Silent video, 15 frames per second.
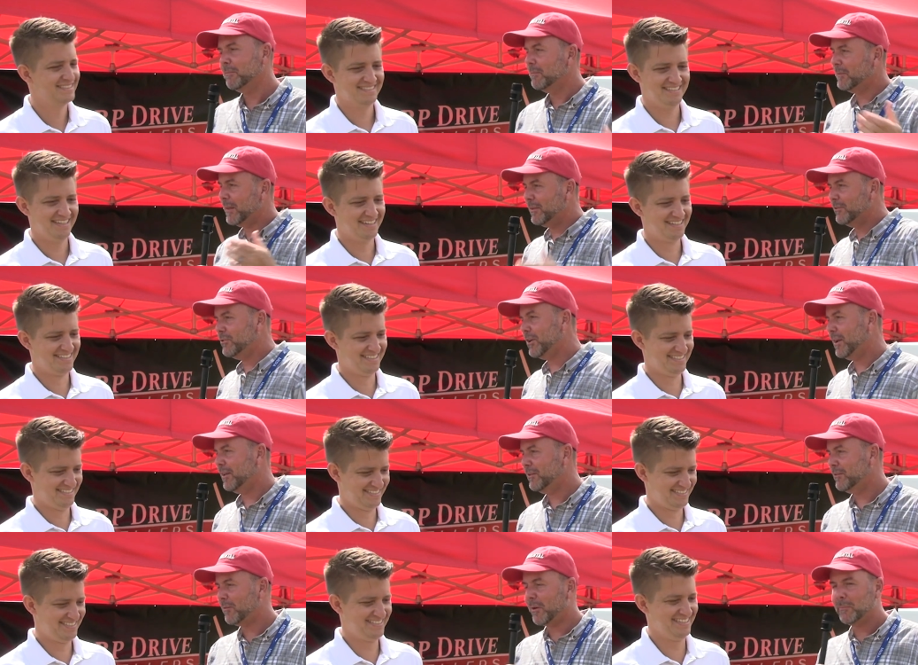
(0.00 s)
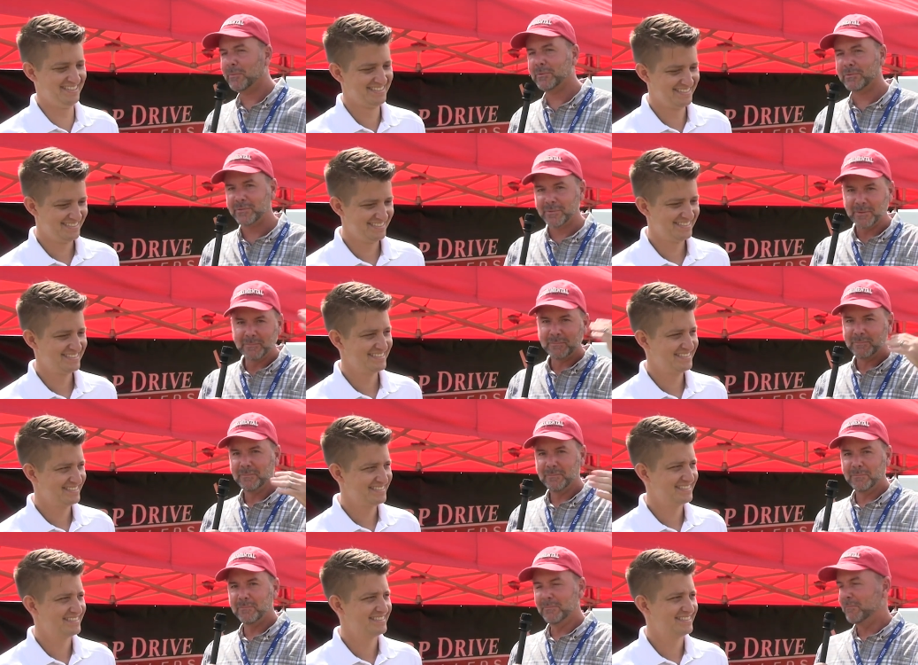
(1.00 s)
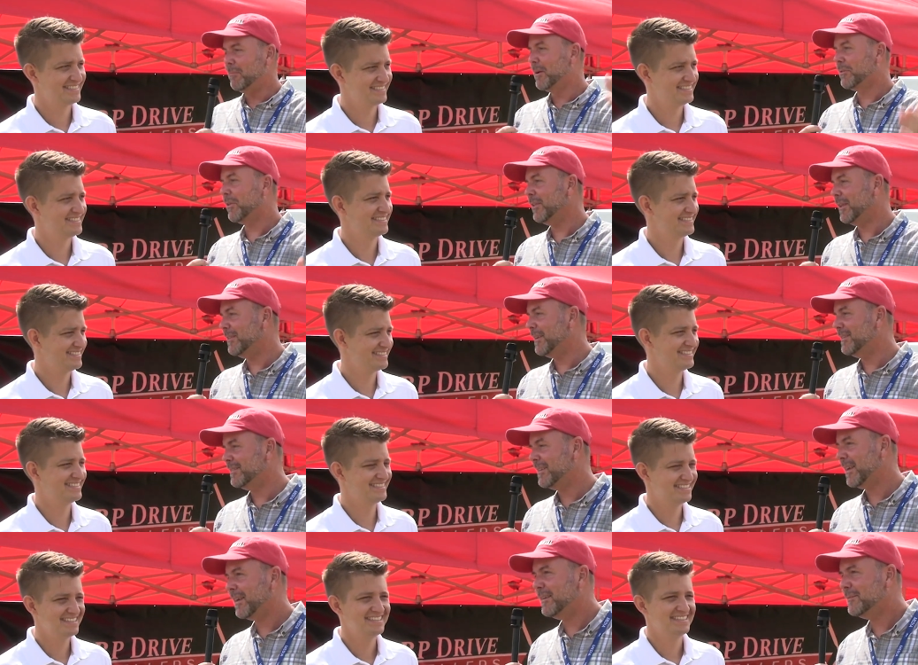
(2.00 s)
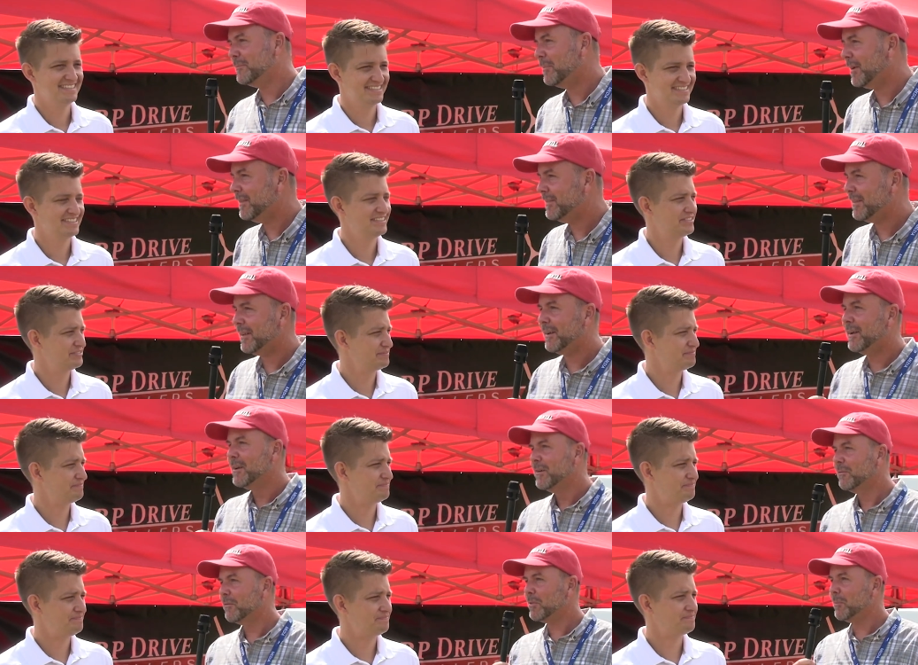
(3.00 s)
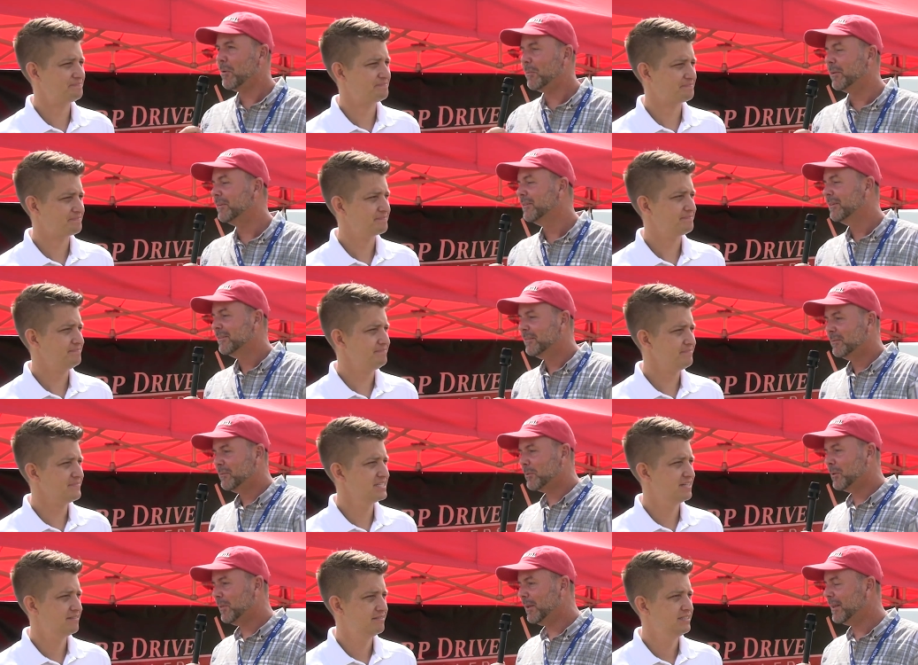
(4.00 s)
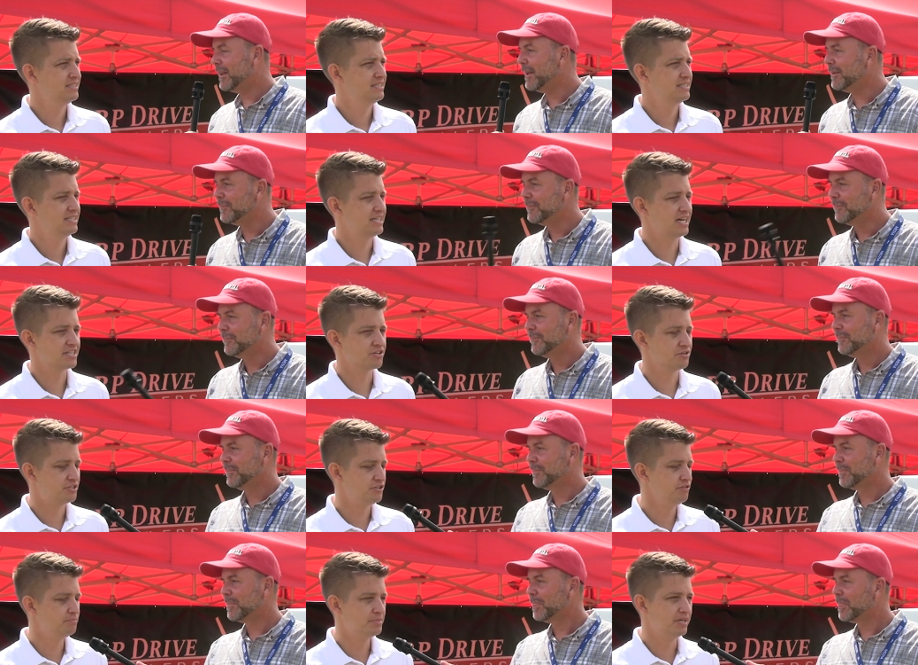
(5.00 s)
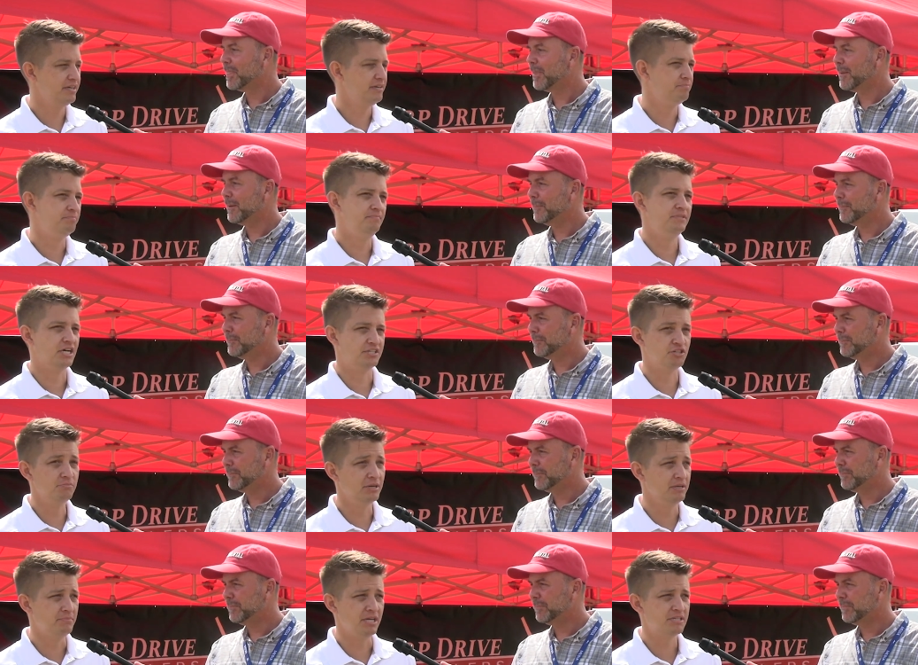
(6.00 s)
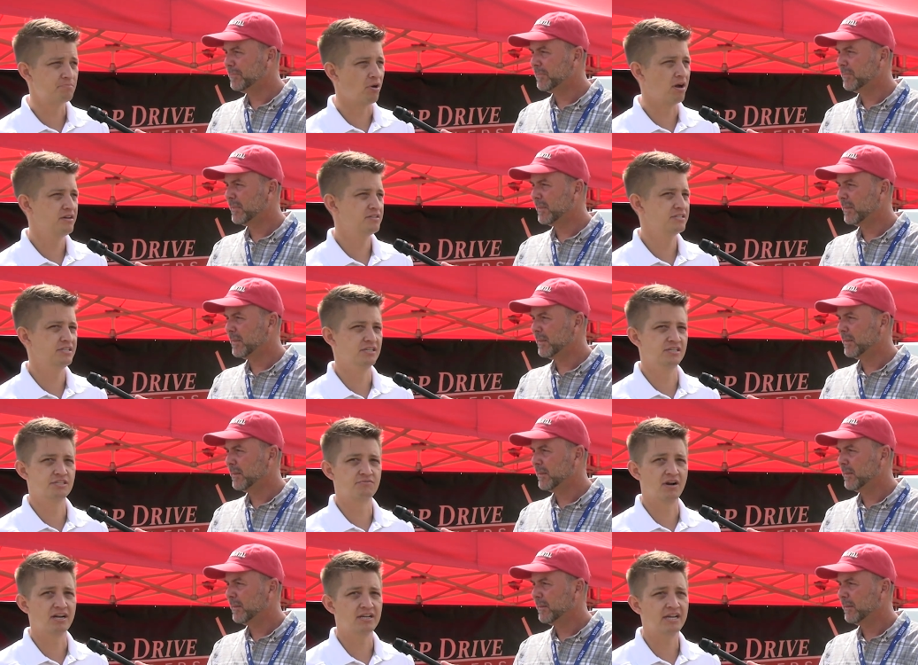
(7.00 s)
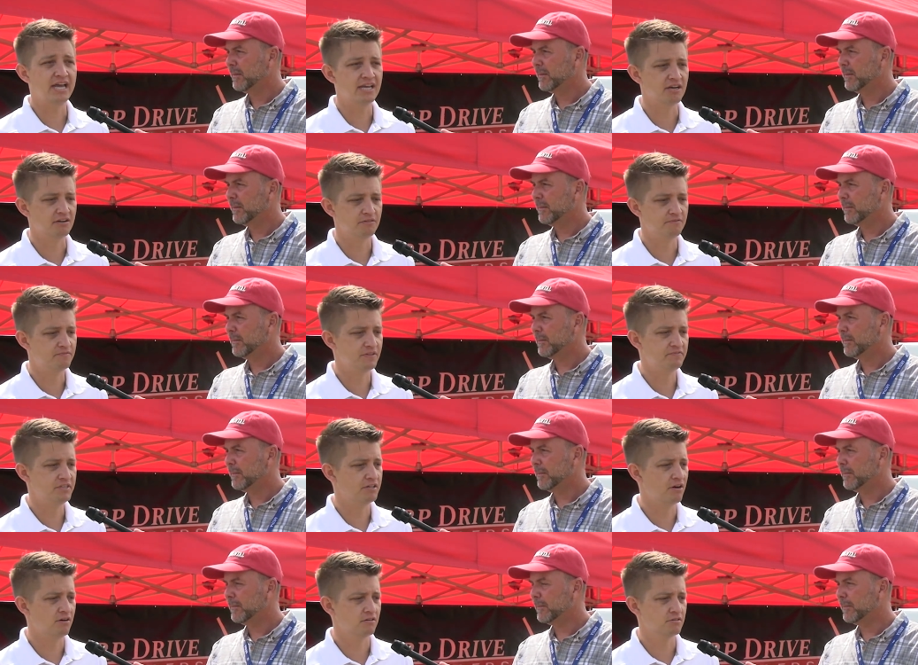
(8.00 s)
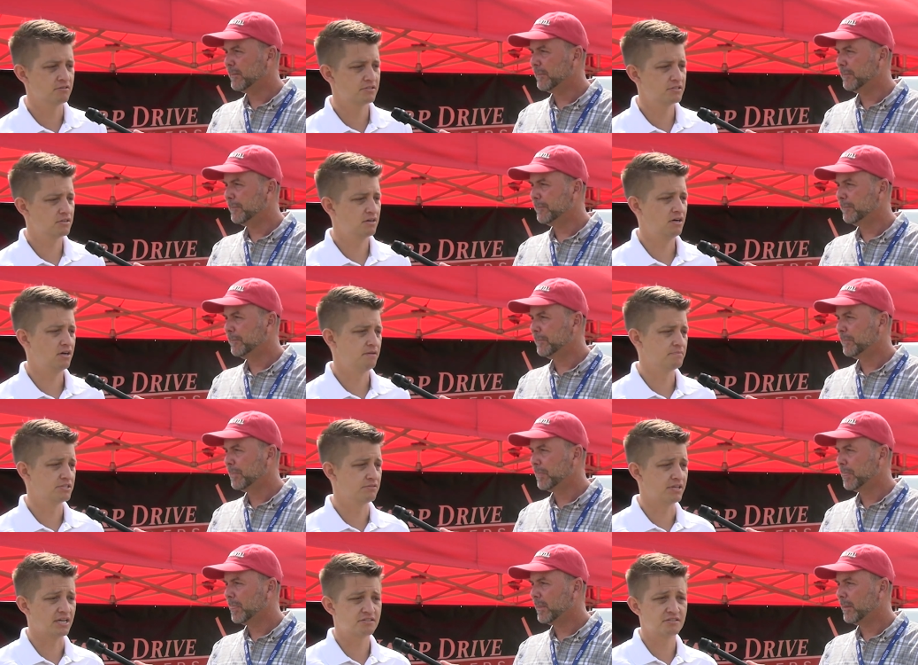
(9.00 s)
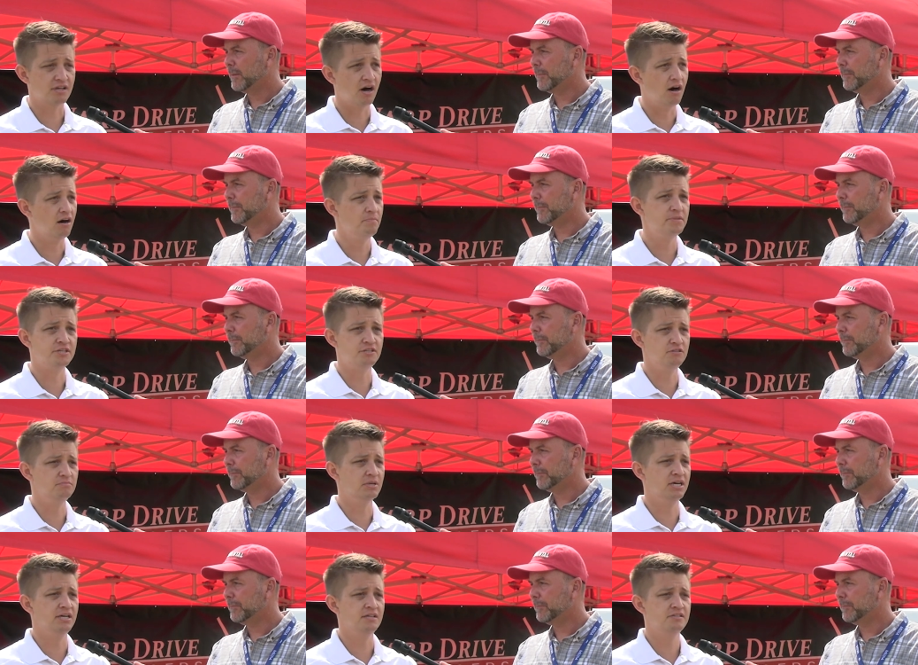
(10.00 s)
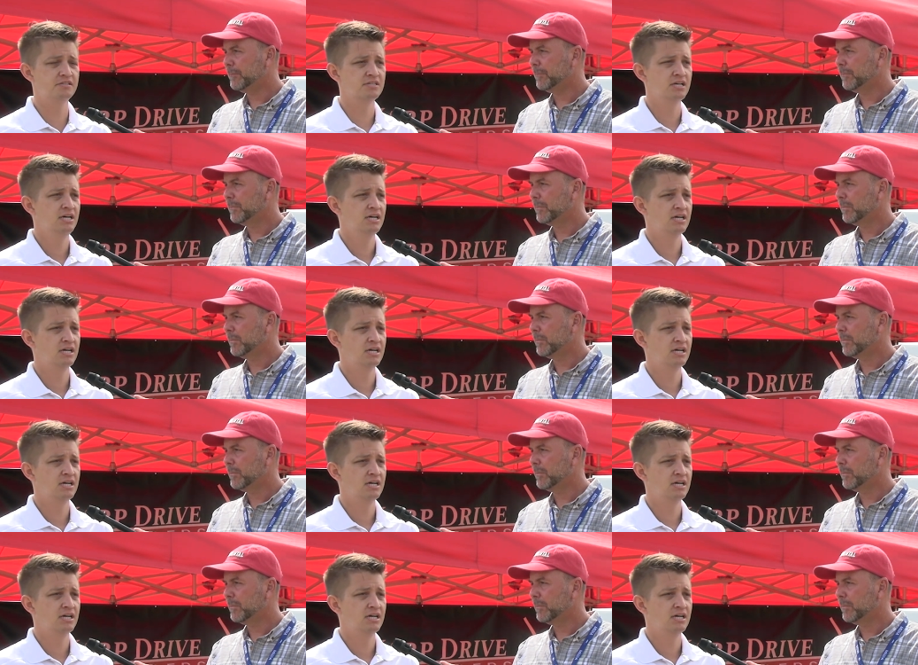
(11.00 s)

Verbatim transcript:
Speaker 1: Things change almost monthly these days, but for the moment, what are we looking at?
Speaker 2: Yeah, so a two blade base price is right at $850. So that's the hub, the two blades,